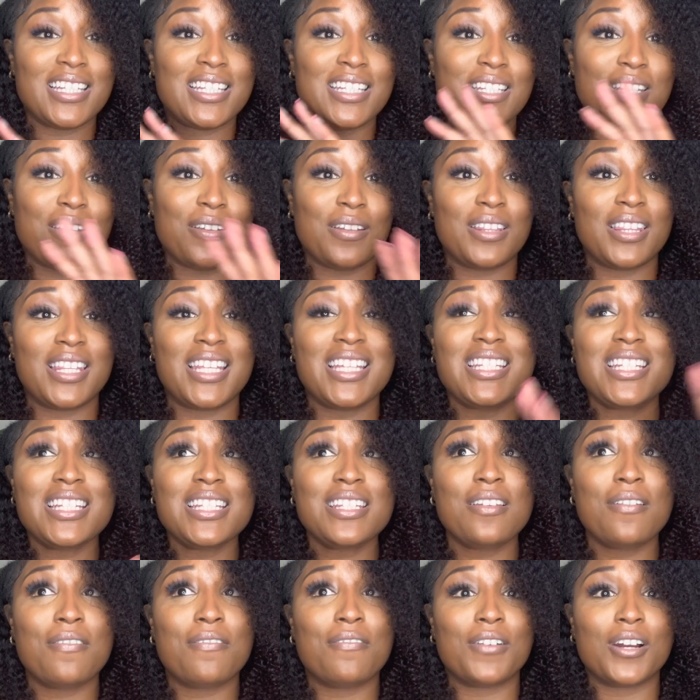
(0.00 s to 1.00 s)
is
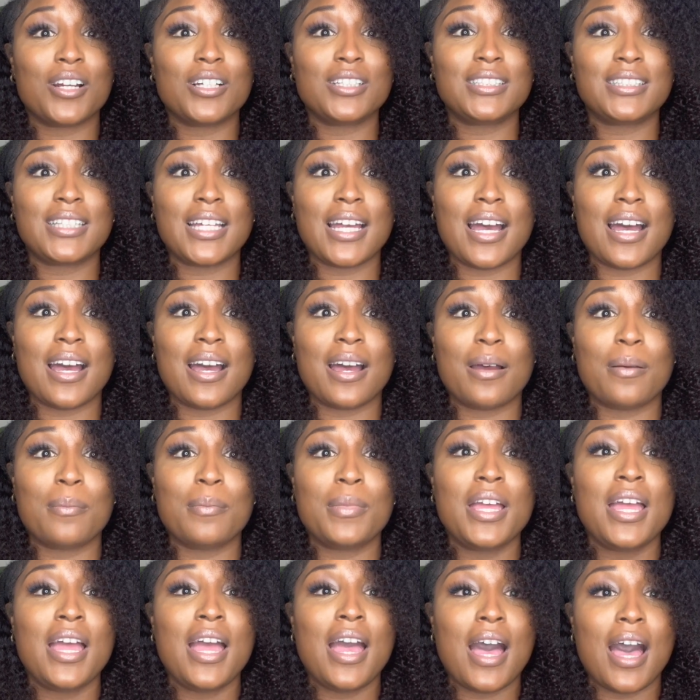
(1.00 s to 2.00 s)
the first time
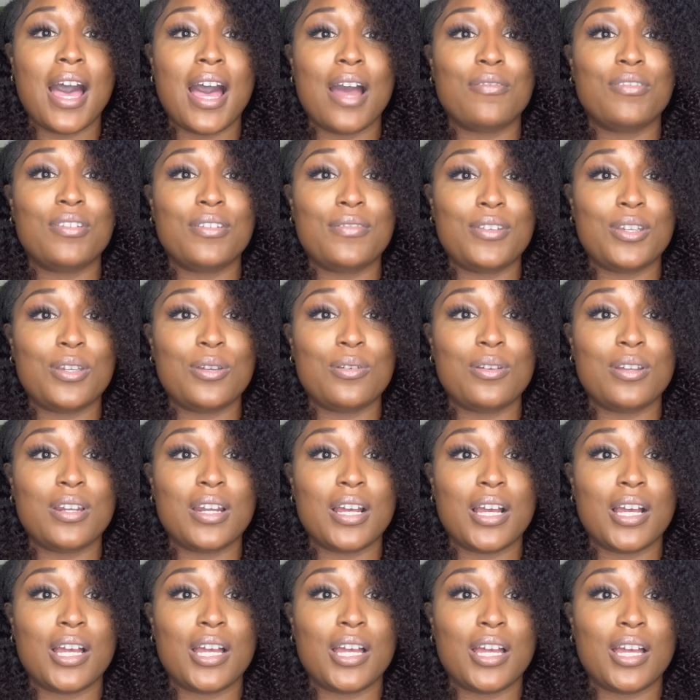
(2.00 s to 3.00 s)
I reviewed
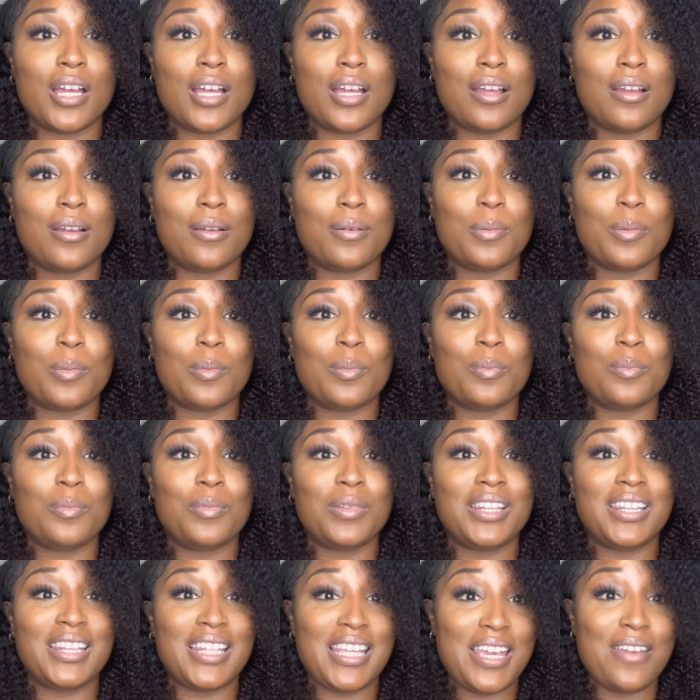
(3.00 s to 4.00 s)
a
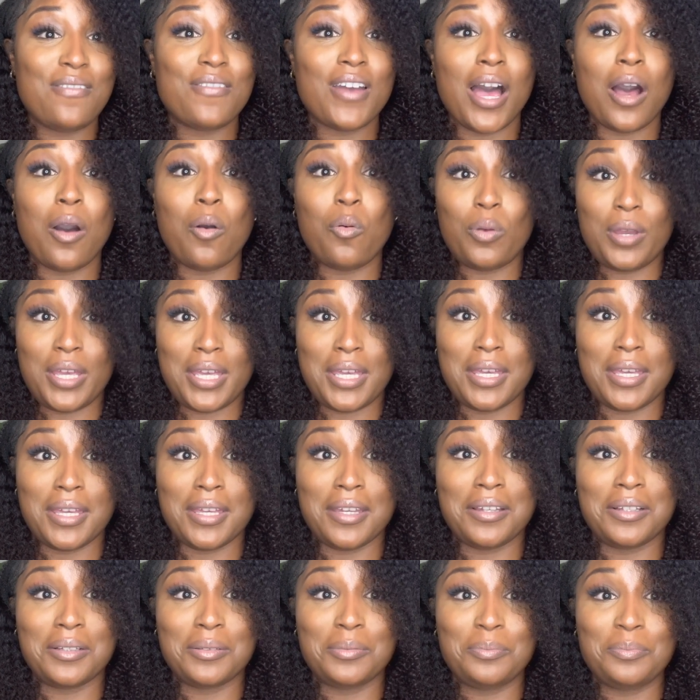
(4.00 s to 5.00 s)
leave out
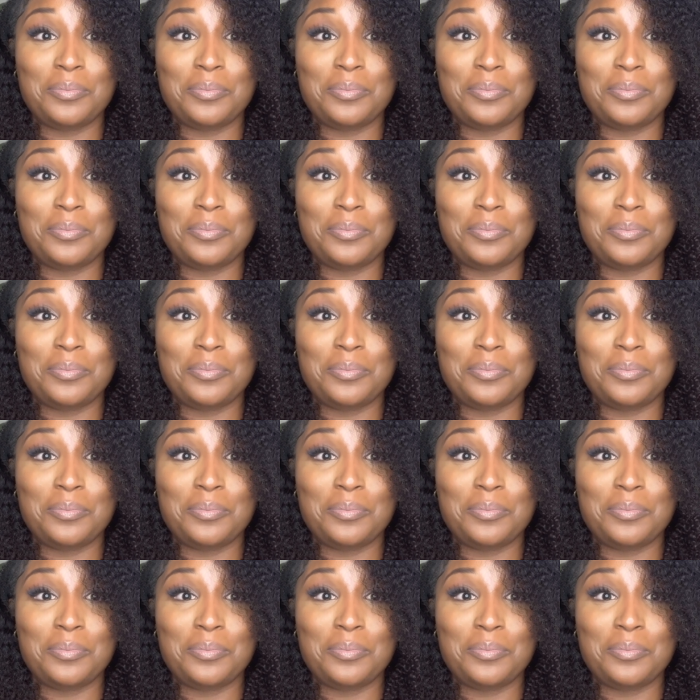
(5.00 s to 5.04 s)
wig.